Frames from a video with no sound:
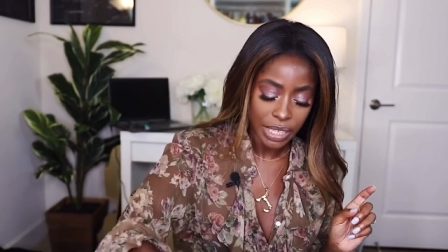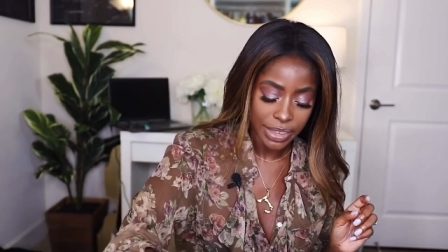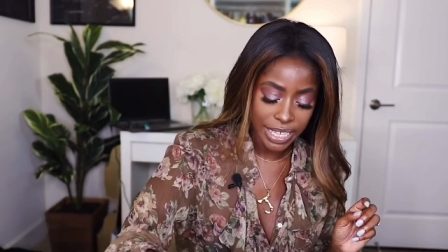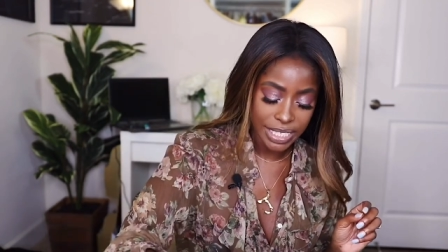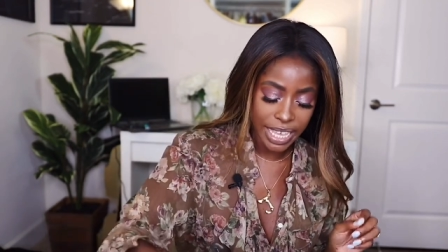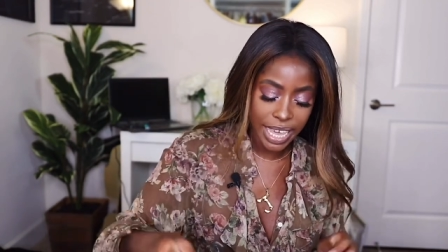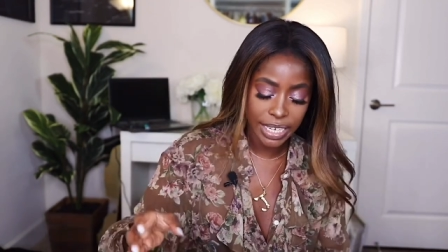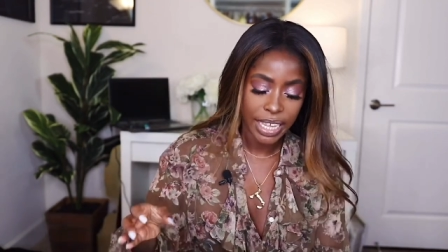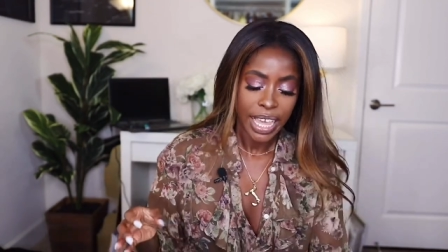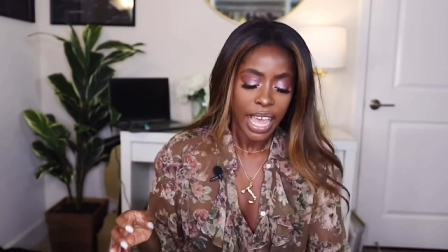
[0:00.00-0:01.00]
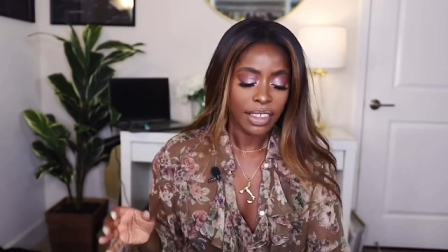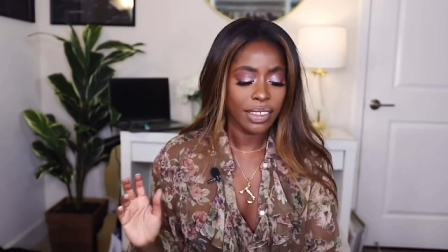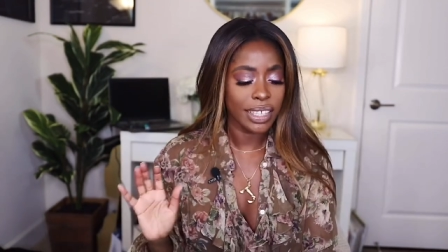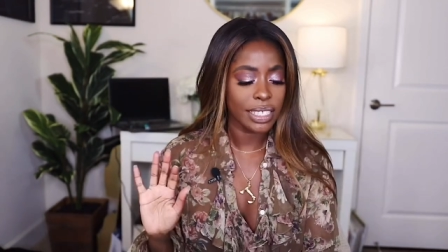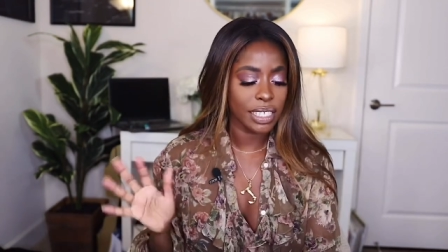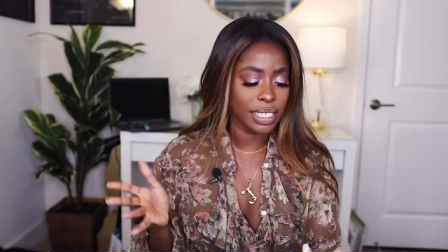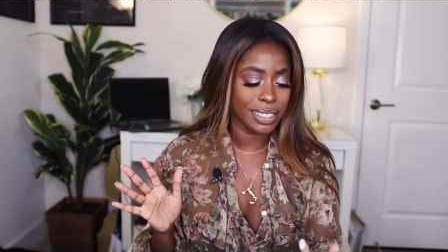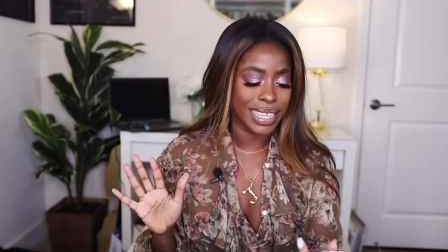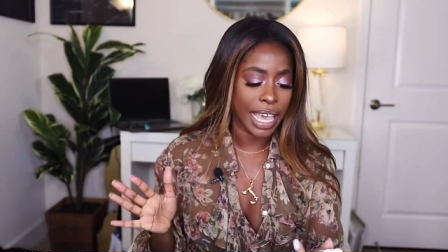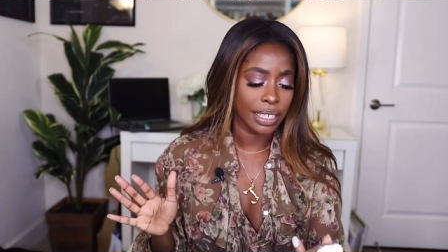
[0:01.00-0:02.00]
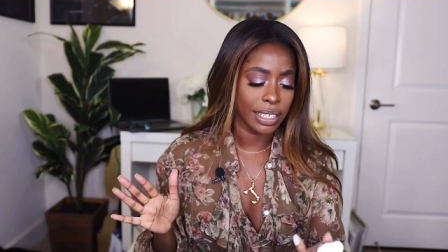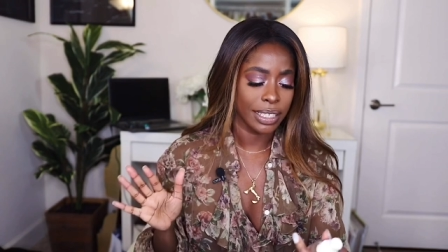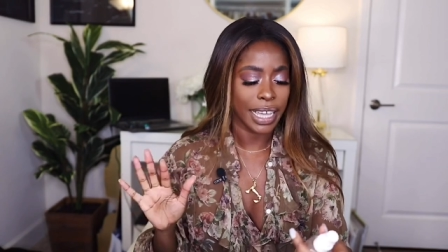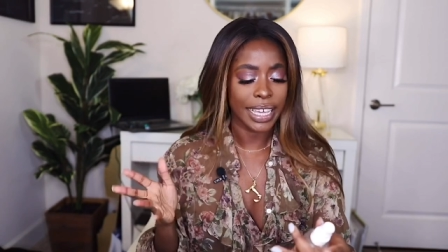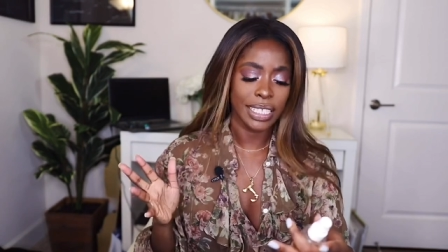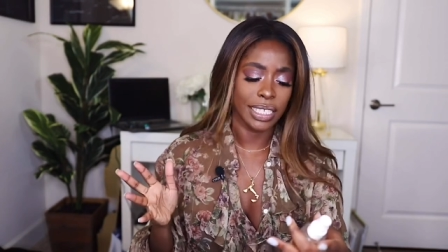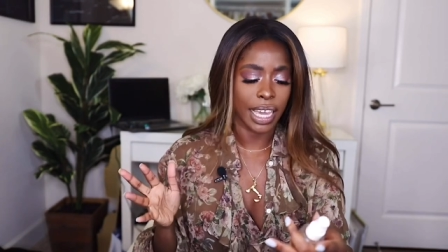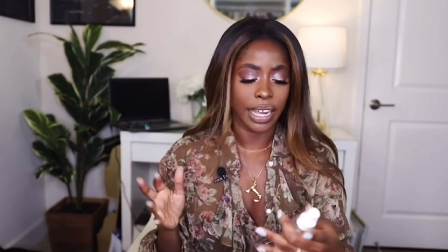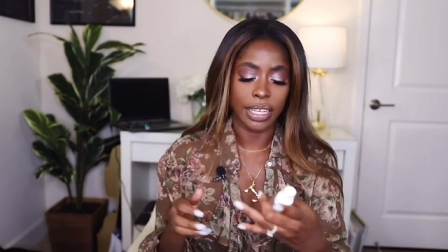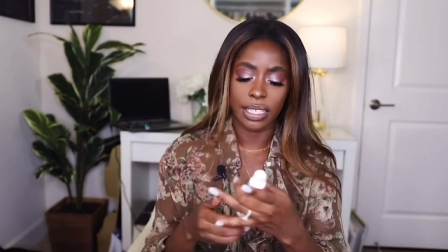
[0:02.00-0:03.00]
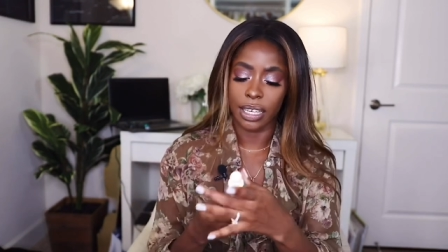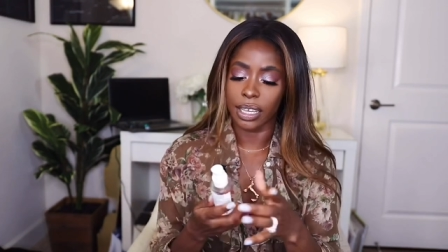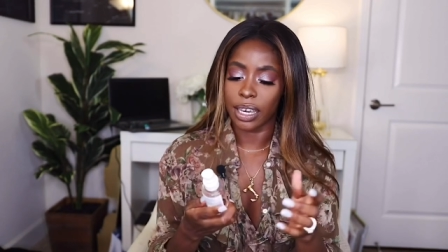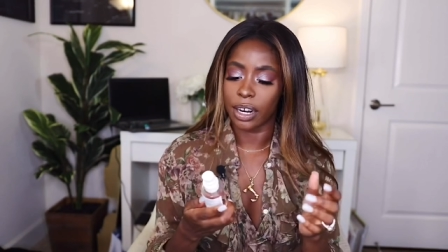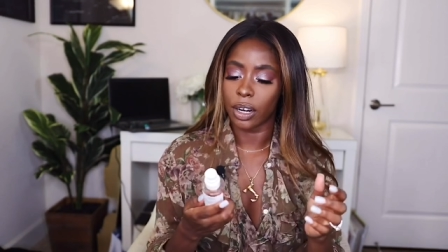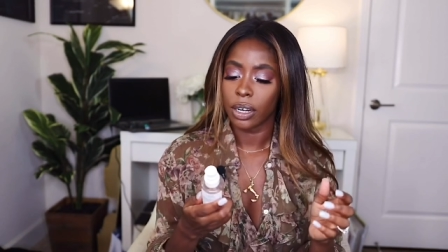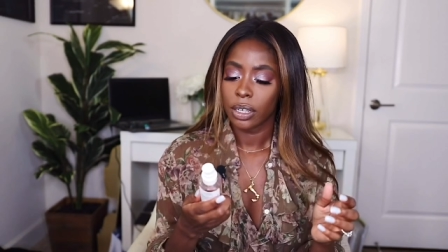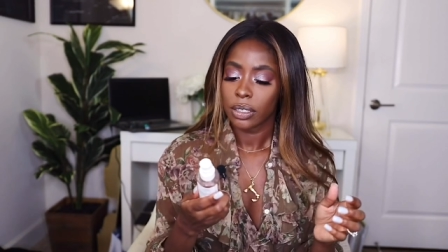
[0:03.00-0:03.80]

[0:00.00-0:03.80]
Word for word: that's that. And then this isn't technically, I guess it kinda is skincare.